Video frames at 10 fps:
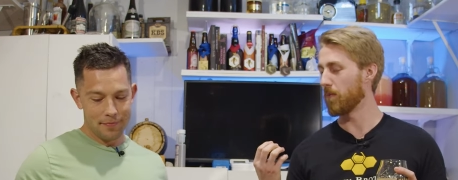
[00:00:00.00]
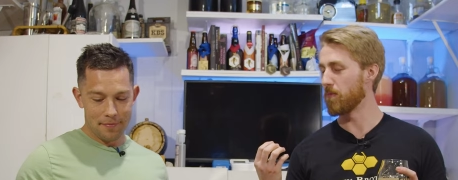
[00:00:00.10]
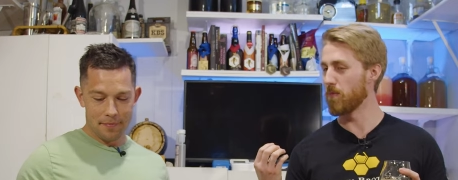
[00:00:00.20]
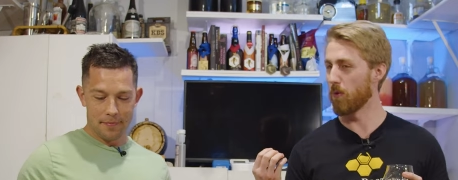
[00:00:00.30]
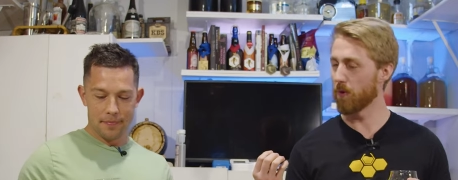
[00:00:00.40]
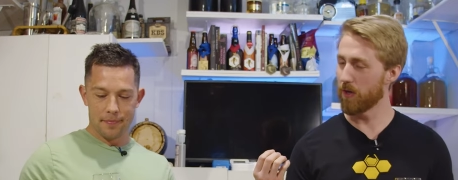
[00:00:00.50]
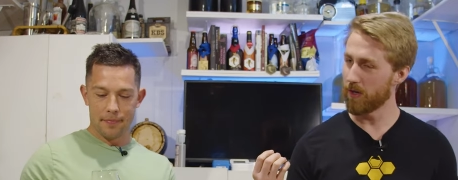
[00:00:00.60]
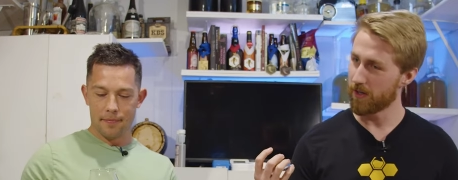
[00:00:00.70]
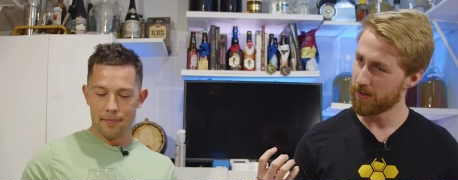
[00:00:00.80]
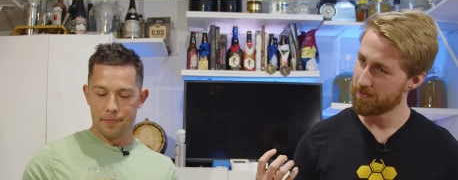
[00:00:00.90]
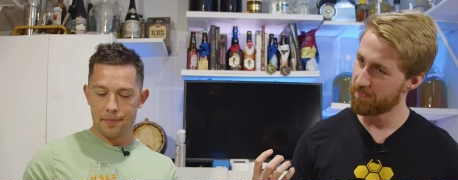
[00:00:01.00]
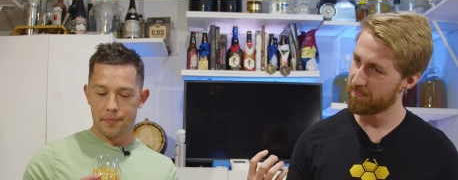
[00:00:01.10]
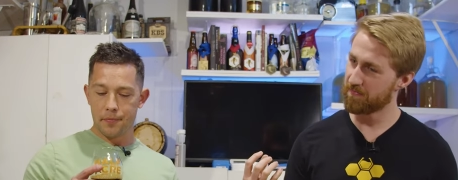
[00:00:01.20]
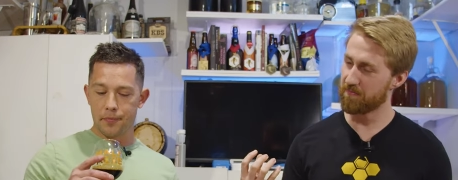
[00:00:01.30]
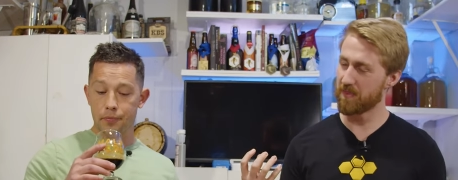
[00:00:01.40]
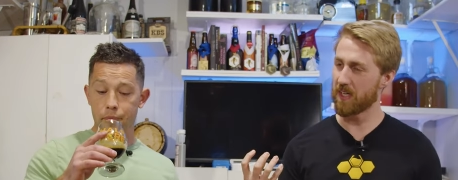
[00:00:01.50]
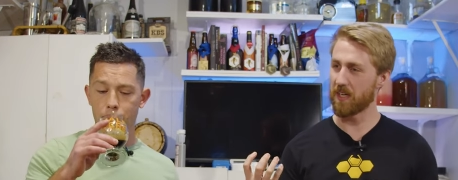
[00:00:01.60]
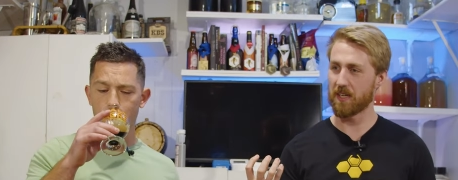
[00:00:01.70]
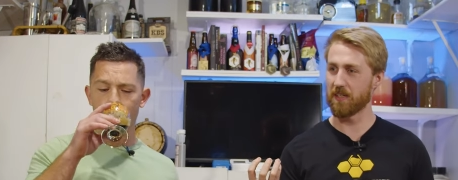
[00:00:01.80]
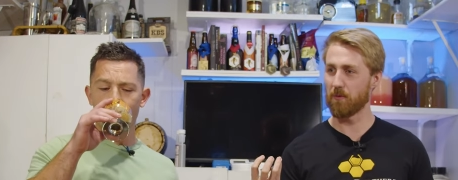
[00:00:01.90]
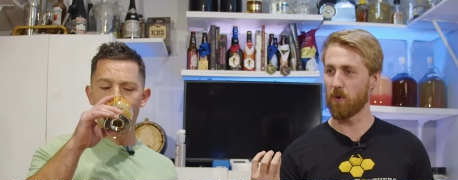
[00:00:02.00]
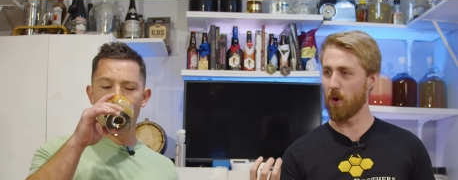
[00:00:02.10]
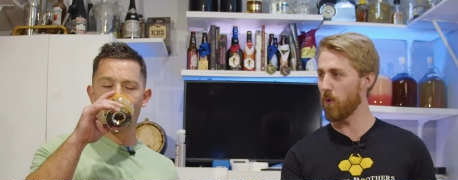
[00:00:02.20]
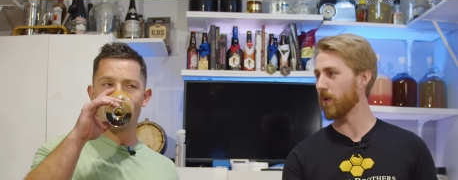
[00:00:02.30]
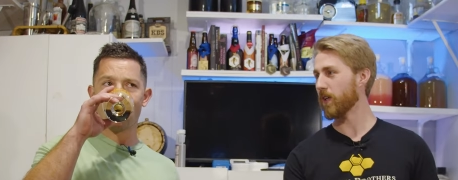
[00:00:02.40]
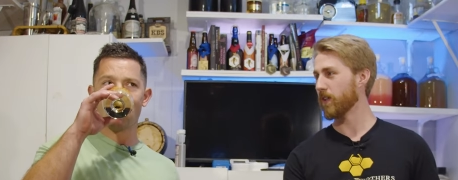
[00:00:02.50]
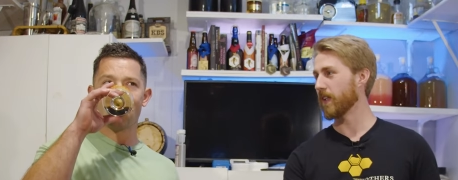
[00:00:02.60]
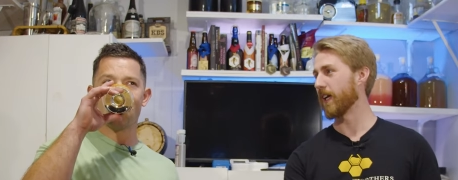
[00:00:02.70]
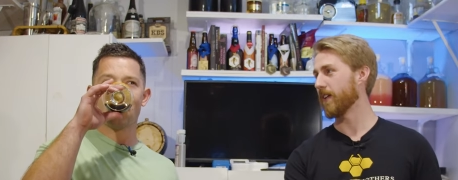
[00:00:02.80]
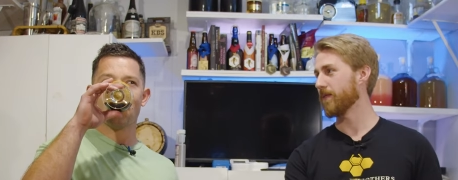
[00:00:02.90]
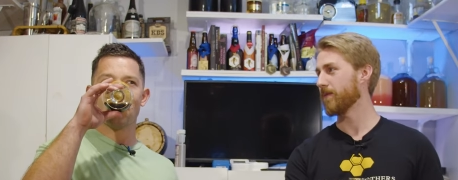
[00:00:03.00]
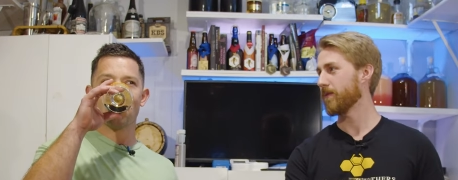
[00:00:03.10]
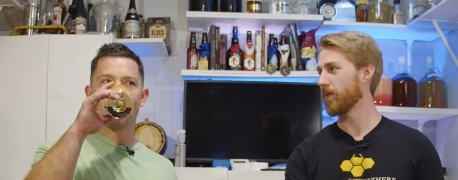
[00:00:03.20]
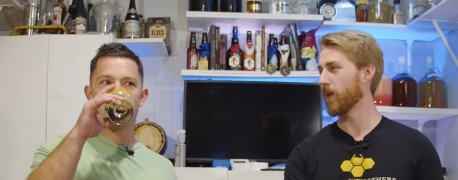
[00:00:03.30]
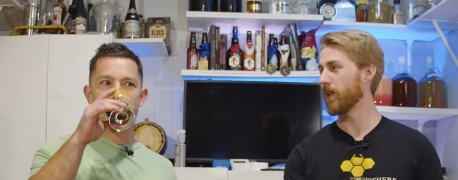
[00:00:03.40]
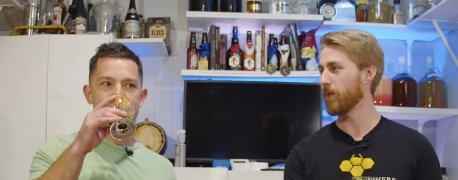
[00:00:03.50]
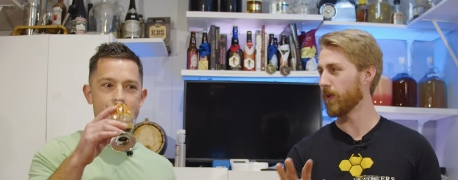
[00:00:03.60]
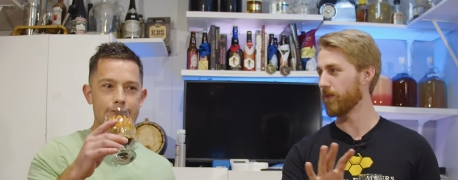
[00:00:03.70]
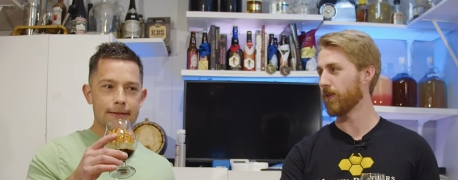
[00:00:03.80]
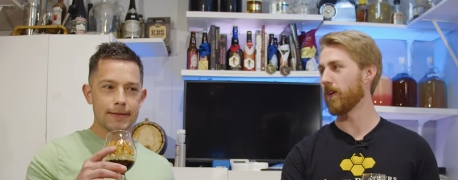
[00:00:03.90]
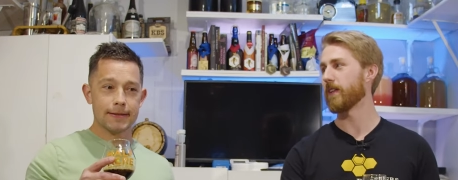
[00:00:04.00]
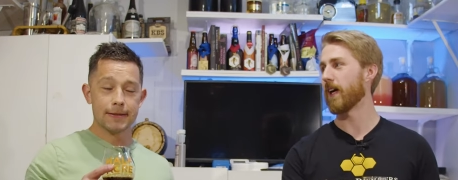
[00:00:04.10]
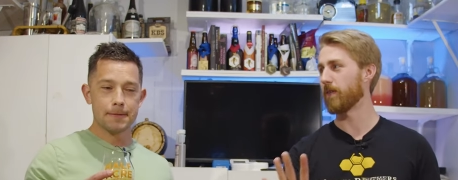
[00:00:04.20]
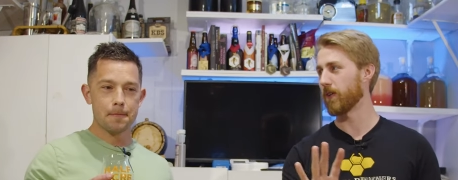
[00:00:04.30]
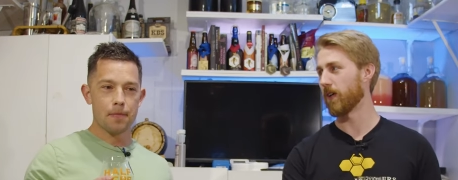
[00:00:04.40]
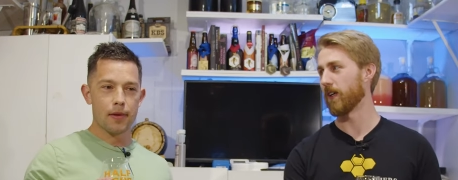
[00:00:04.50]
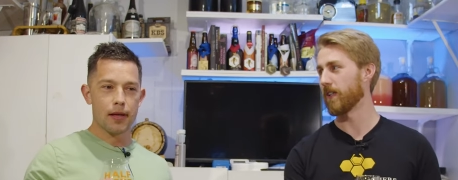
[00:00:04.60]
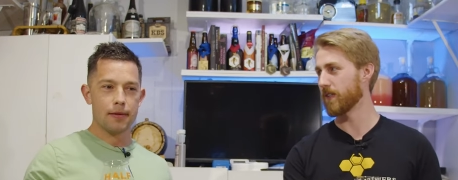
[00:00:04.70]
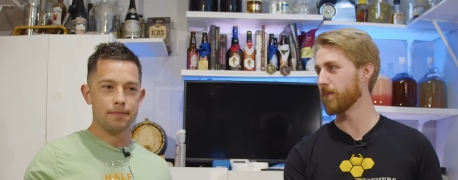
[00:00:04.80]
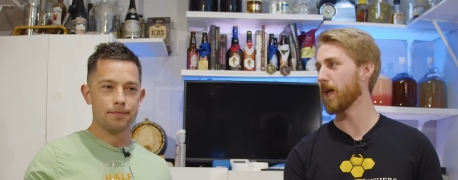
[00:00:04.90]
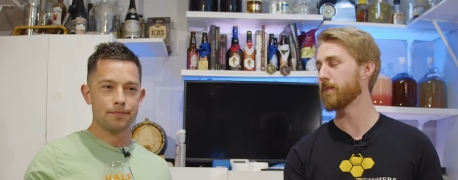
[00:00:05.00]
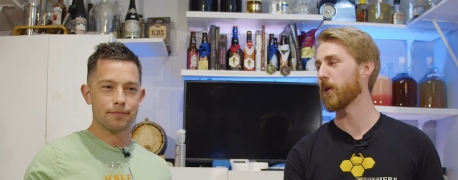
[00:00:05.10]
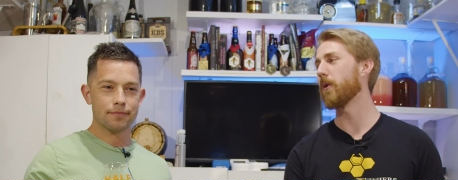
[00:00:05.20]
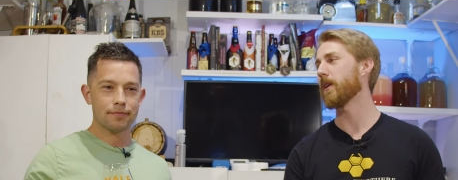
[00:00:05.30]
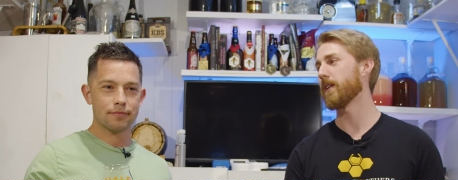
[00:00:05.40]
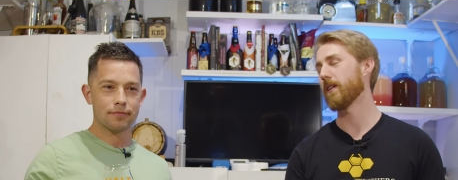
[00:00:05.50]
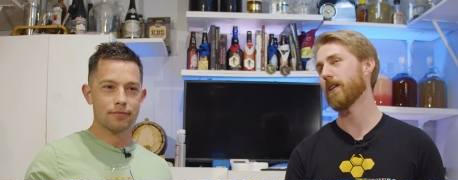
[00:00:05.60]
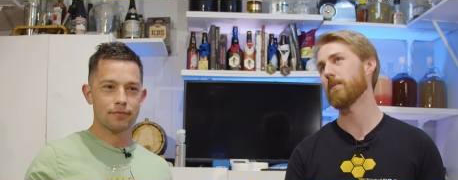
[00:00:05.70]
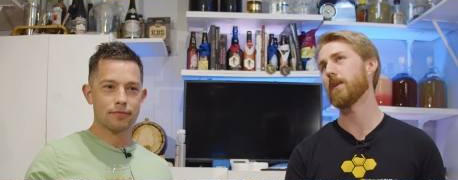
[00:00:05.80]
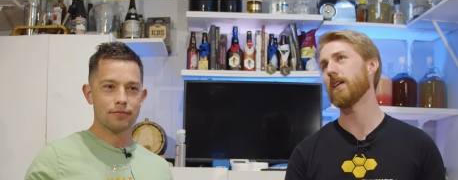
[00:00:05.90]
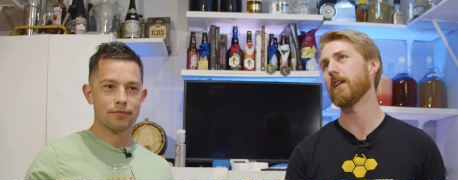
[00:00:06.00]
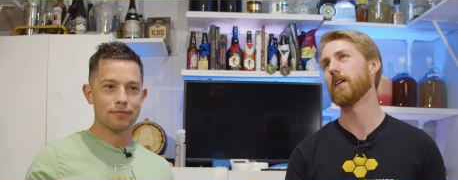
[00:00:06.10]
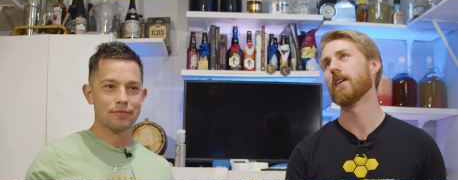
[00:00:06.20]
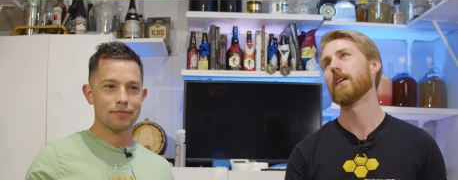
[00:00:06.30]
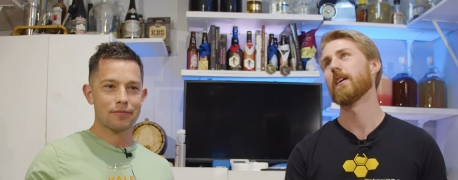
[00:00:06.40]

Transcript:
Speaker 1: more oak? Like, where do you fall in that regard? Because sometimes oak, it can be.